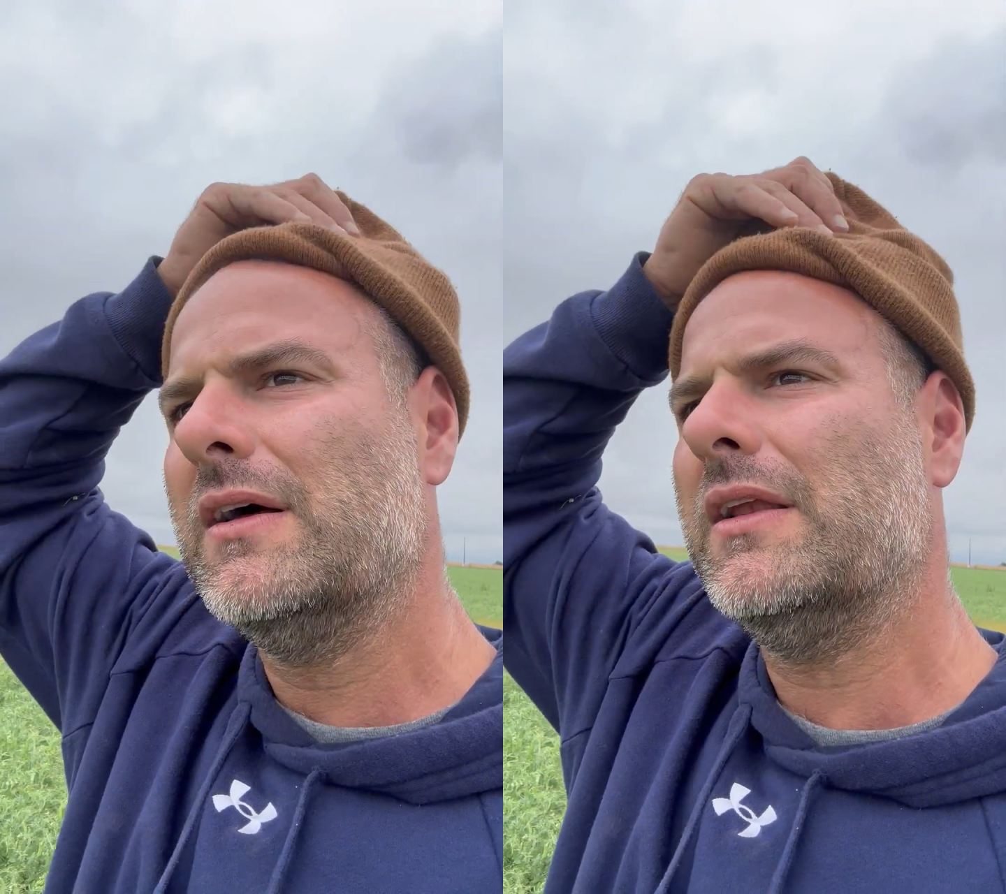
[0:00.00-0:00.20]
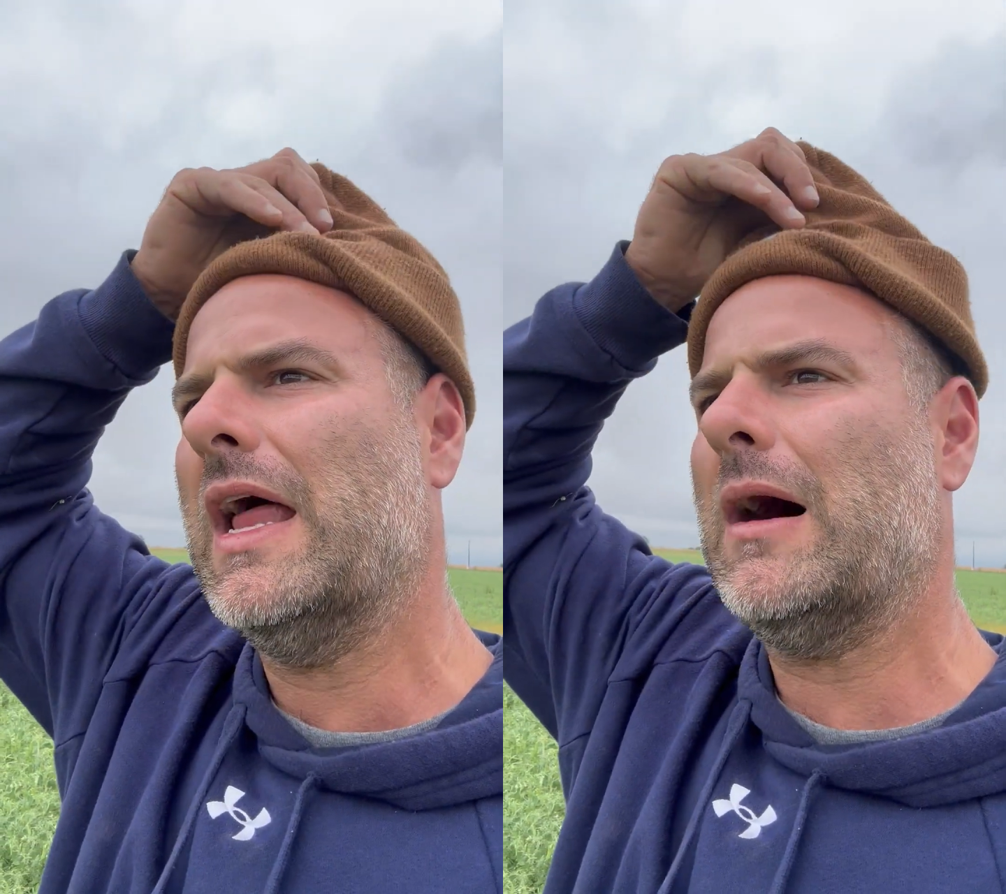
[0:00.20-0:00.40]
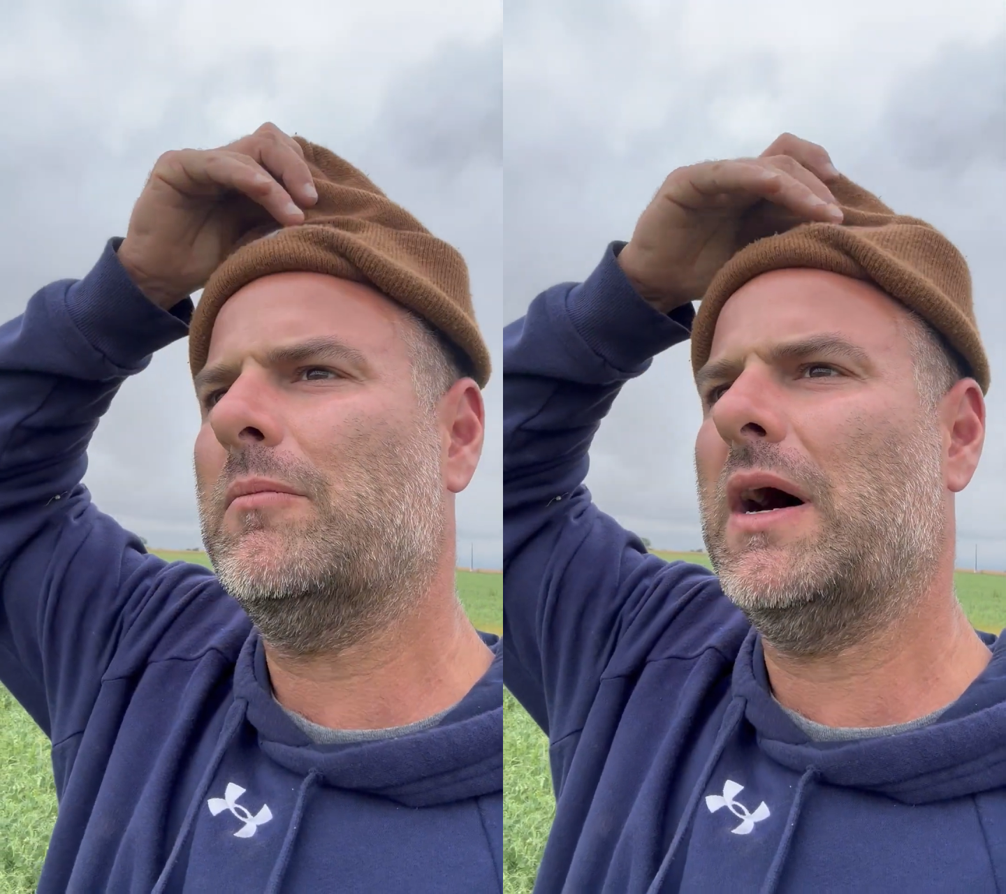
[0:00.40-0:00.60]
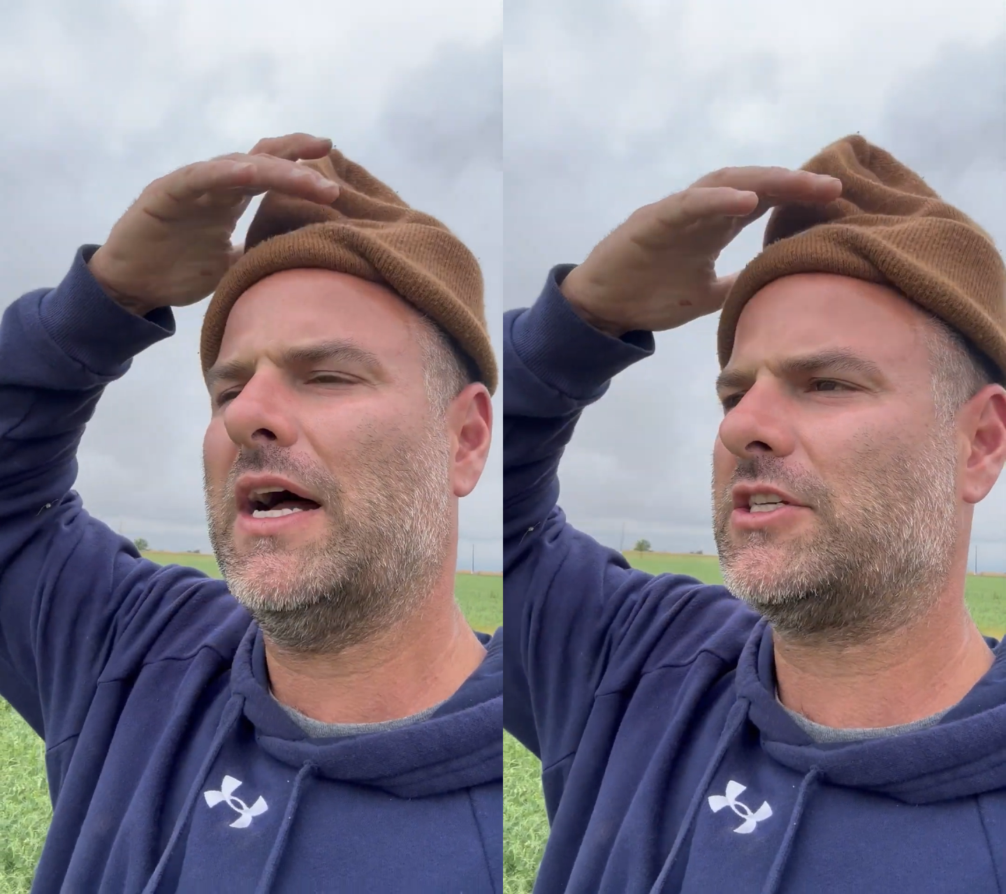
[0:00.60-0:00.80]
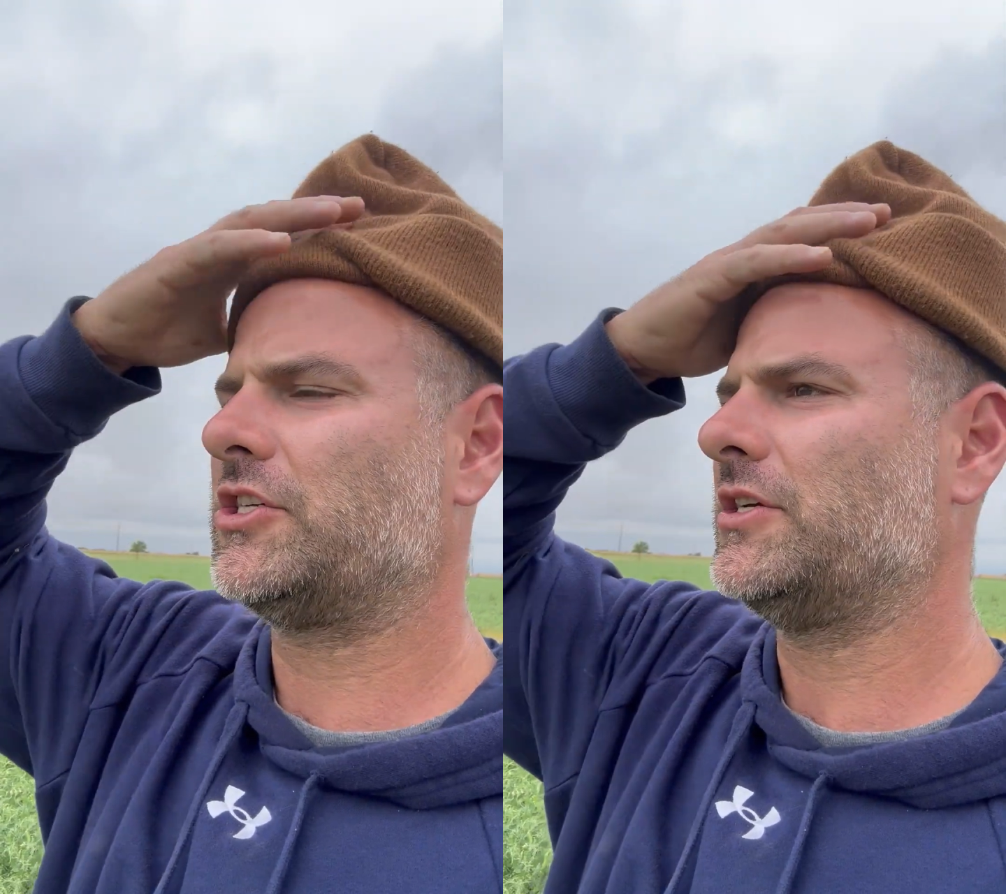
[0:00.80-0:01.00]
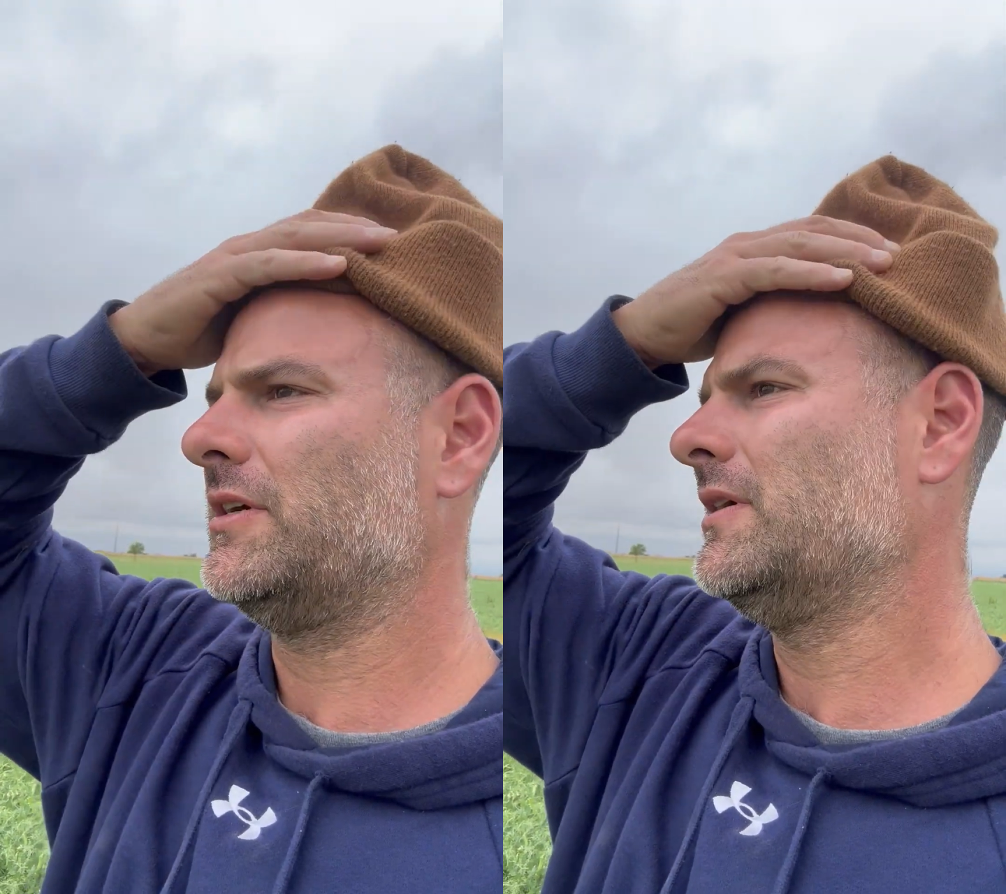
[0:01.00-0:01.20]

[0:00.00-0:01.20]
Not much.